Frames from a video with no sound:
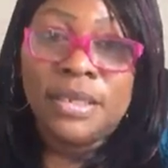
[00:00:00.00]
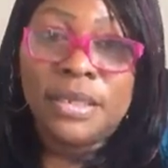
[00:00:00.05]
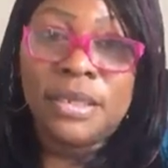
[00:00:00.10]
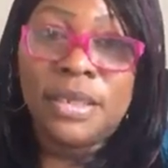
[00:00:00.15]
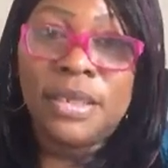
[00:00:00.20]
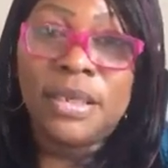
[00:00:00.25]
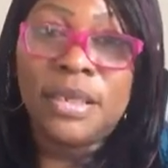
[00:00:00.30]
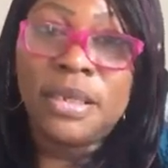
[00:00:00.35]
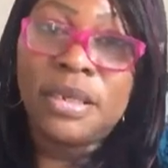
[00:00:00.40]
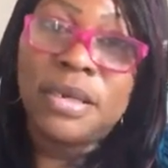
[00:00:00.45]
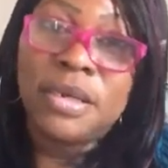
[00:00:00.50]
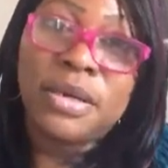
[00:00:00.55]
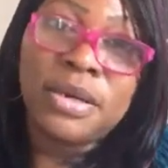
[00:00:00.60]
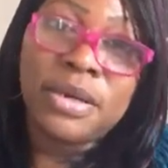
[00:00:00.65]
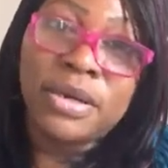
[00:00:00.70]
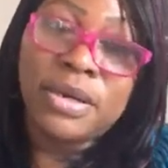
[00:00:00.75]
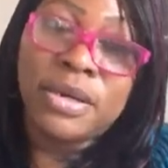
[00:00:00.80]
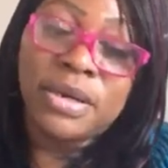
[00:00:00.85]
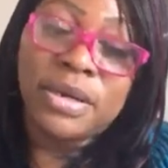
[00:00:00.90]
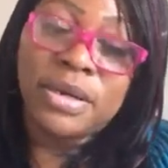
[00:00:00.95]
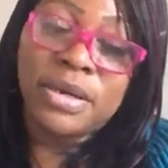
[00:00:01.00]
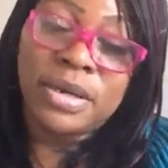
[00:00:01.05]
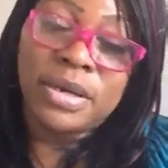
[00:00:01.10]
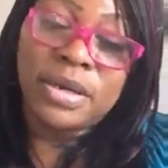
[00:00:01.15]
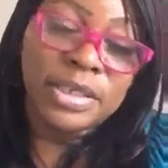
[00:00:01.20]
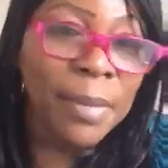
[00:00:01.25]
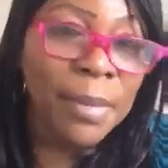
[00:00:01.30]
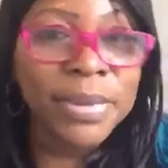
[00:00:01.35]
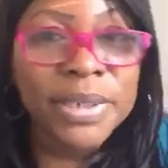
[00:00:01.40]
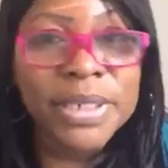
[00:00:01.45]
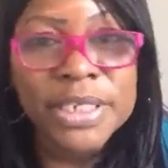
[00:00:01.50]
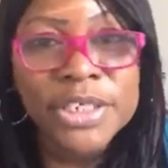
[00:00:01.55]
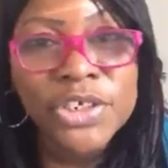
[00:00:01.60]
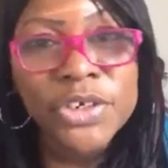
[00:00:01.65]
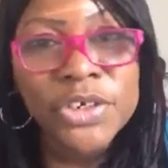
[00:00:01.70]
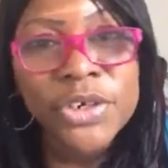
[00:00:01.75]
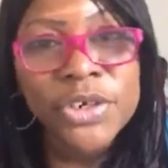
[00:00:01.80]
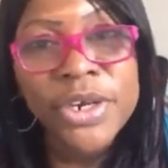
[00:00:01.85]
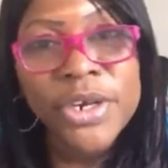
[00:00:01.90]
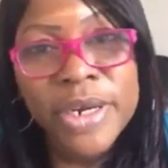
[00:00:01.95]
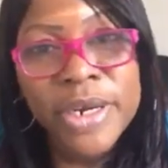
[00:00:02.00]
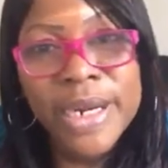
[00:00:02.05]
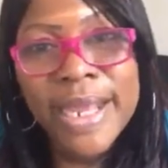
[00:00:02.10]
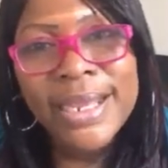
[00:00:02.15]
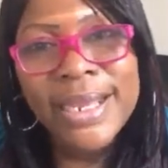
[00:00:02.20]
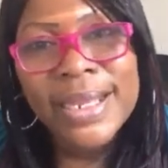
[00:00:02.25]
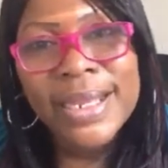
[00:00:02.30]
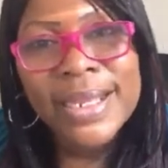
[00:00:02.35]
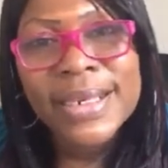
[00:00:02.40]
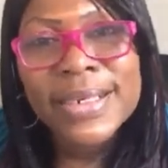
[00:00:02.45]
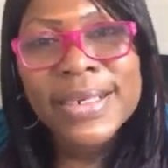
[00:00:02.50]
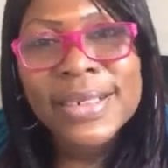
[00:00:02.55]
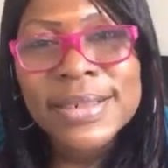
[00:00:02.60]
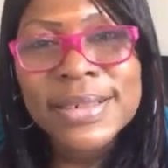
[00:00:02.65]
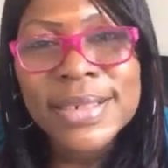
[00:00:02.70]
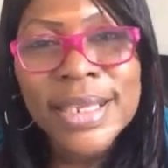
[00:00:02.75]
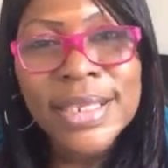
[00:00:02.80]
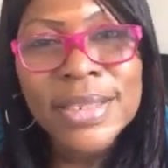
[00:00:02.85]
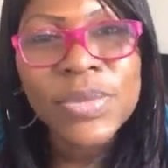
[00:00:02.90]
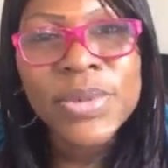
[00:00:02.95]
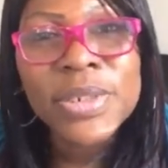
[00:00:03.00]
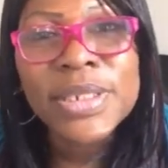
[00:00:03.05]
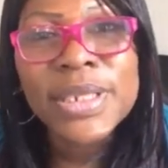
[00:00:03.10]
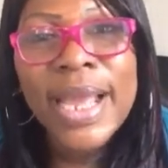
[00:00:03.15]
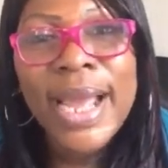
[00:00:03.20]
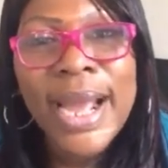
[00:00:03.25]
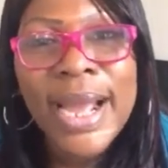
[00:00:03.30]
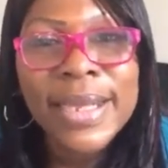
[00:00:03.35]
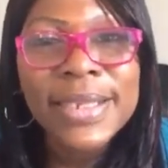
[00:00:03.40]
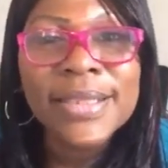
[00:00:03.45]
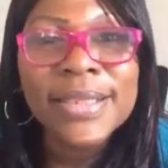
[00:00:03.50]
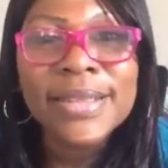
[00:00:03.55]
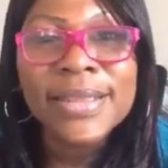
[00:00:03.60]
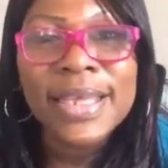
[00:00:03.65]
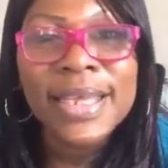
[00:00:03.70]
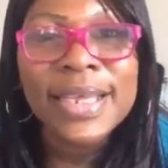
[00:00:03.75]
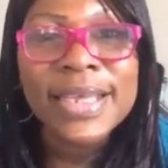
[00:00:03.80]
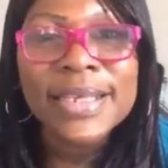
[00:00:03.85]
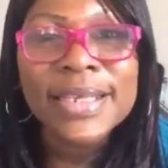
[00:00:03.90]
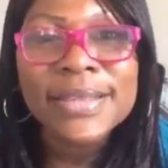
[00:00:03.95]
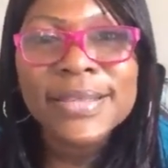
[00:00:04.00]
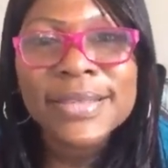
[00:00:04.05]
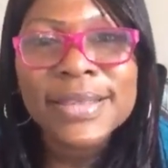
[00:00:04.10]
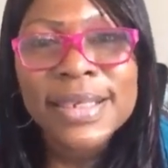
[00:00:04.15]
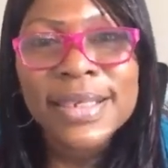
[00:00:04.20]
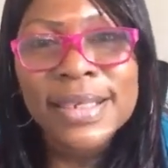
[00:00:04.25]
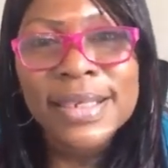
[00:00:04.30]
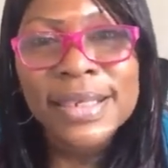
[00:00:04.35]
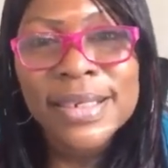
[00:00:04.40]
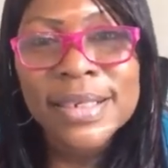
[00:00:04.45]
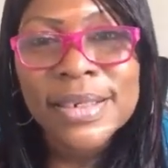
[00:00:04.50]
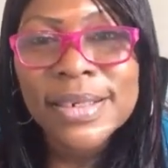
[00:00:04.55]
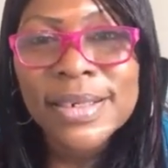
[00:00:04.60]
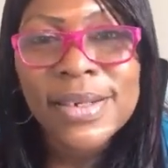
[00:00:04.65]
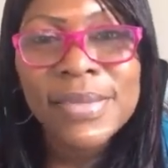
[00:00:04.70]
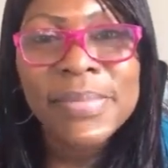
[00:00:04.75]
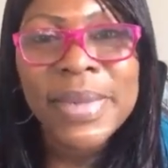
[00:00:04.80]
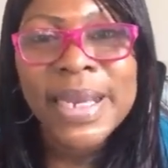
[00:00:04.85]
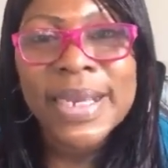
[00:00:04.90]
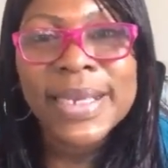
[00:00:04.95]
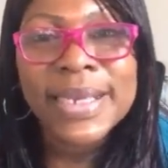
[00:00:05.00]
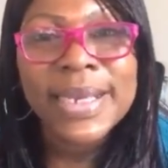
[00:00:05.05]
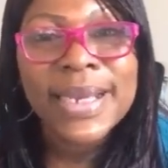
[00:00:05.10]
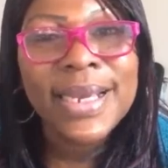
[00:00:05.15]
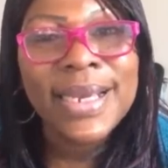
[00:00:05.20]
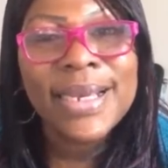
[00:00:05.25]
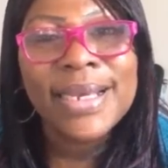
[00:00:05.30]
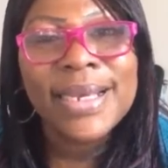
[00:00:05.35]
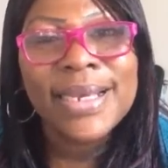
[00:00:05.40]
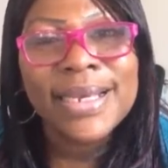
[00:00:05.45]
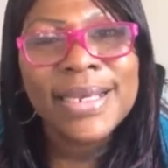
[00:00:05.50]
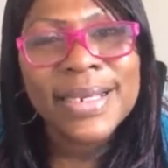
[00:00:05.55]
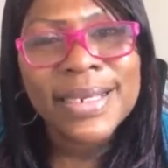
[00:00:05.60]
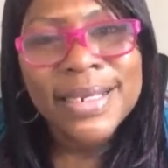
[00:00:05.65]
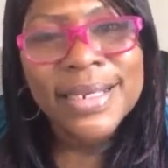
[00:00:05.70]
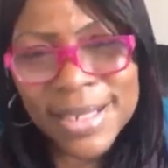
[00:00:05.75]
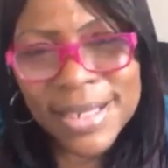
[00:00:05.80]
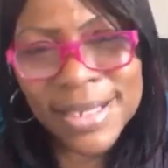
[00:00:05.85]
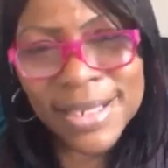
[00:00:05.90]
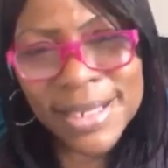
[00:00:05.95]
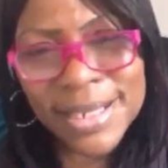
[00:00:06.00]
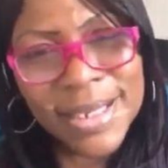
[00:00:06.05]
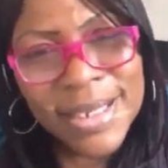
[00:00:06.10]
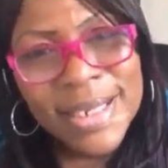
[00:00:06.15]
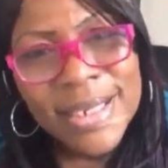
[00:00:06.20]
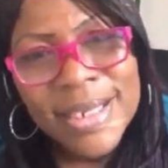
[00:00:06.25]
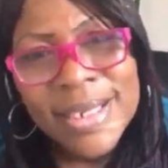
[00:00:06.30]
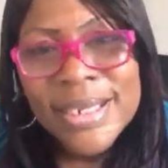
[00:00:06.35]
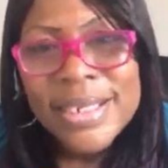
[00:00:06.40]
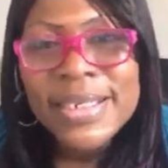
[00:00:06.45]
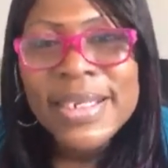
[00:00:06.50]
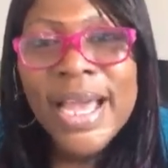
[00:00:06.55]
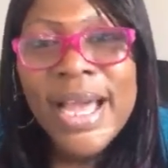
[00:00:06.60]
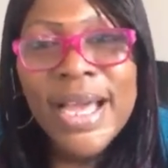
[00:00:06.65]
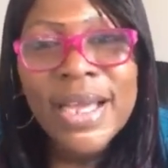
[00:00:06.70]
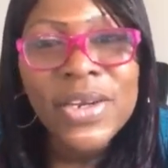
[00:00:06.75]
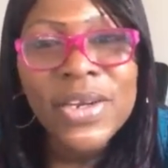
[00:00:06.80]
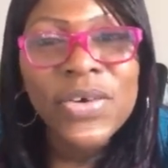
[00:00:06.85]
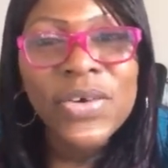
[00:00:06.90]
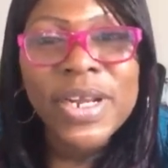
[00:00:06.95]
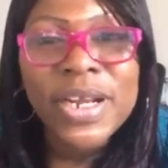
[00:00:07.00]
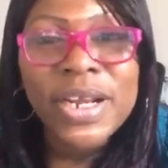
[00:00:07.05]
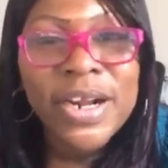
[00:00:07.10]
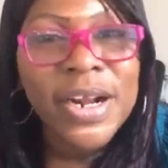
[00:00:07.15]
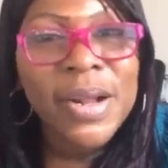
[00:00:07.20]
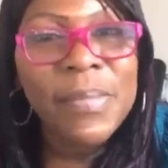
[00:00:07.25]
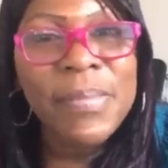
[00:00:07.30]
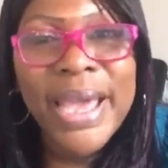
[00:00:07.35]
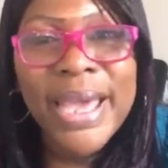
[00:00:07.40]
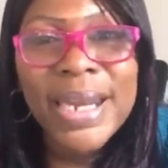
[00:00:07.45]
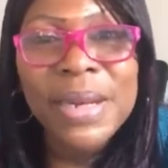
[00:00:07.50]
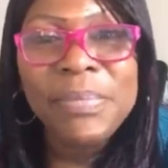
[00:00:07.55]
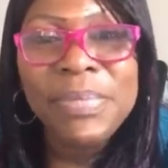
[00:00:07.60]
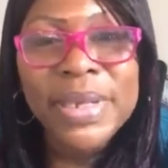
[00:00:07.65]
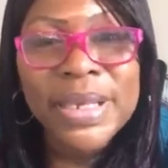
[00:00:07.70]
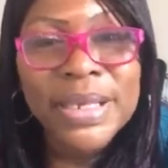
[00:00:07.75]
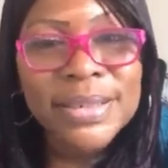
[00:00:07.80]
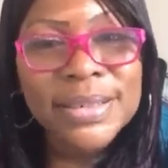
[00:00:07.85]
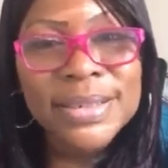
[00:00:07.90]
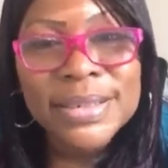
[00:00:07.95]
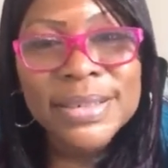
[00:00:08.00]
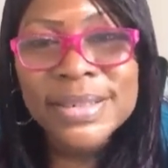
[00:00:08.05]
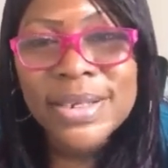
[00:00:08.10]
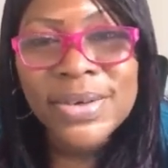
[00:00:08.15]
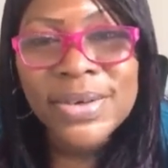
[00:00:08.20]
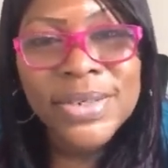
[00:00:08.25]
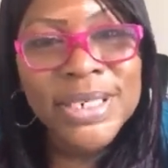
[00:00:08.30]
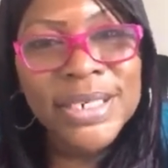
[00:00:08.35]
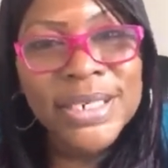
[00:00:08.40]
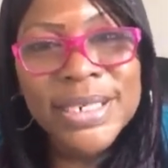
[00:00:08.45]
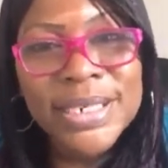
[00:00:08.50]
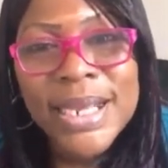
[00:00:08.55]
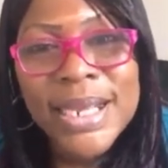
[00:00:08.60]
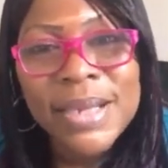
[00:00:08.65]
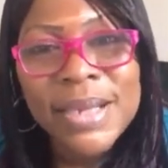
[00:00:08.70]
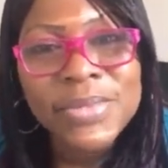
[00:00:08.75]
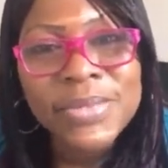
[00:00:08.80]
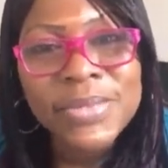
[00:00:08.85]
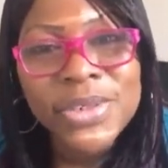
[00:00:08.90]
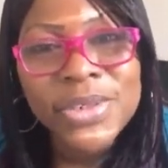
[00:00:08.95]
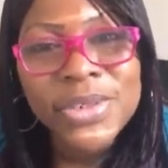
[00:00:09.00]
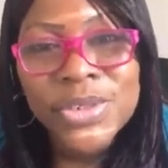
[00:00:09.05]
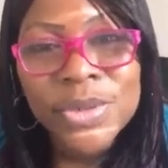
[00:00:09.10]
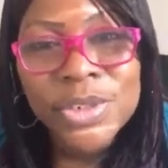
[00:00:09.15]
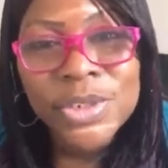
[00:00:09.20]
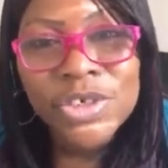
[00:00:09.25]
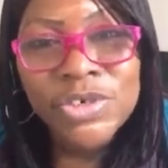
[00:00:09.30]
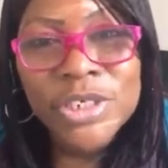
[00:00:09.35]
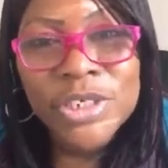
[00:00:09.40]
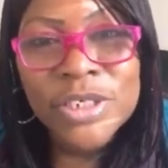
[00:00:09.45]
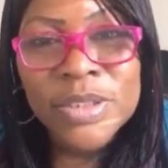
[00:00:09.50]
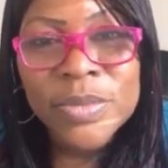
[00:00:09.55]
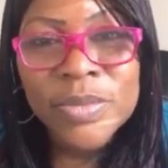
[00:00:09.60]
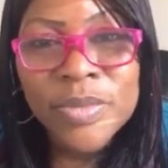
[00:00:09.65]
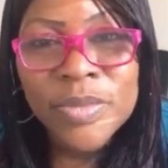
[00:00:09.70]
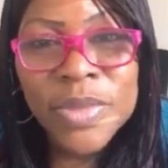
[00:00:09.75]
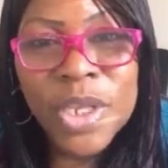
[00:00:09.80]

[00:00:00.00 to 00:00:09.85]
Lord, Chopper, did you hear that? That's what How You Thinking said. Oh, my God. Y'all know everybody business on these damn YouTube streets.